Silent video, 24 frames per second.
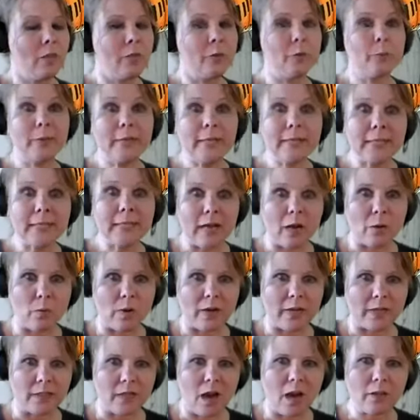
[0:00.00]
The reason I want
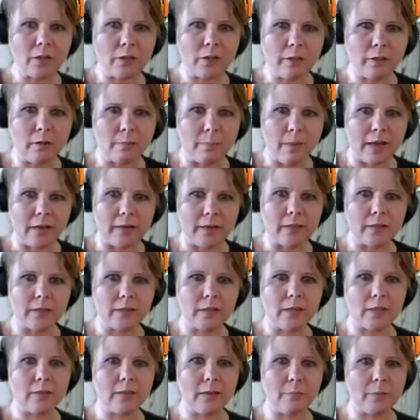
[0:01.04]
to talk to you about it is
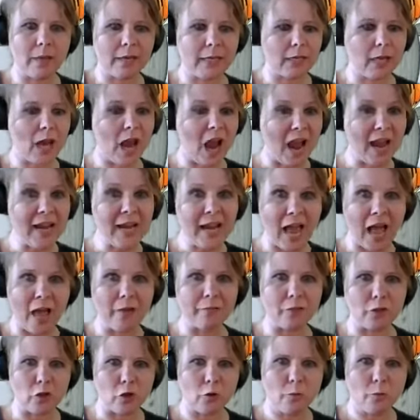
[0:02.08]
because I'm like, I have
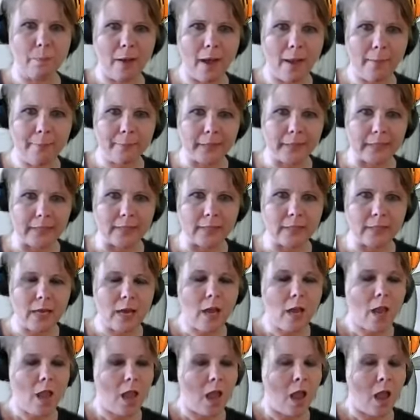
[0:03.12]
two pumpkins
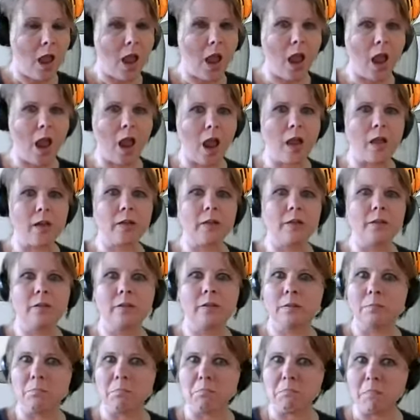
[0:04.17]
and
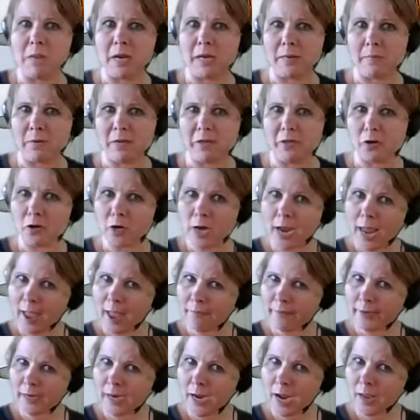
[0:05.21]
maybe they're
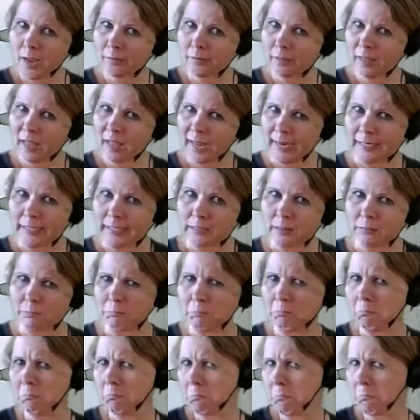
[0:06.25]
heavy and light.
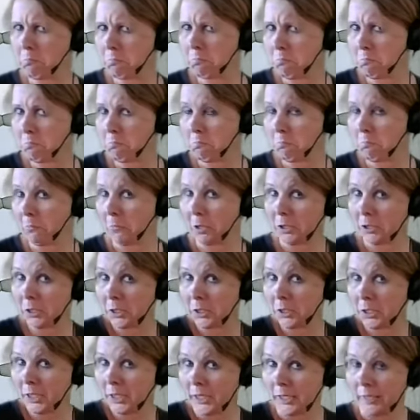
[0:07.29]
Let's
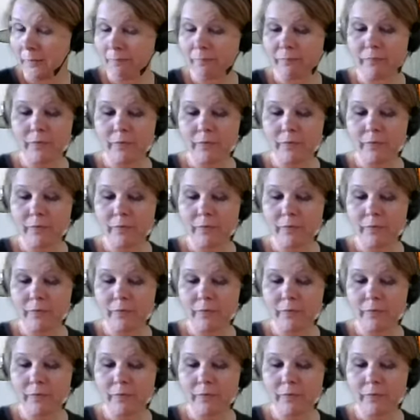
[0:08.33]
see.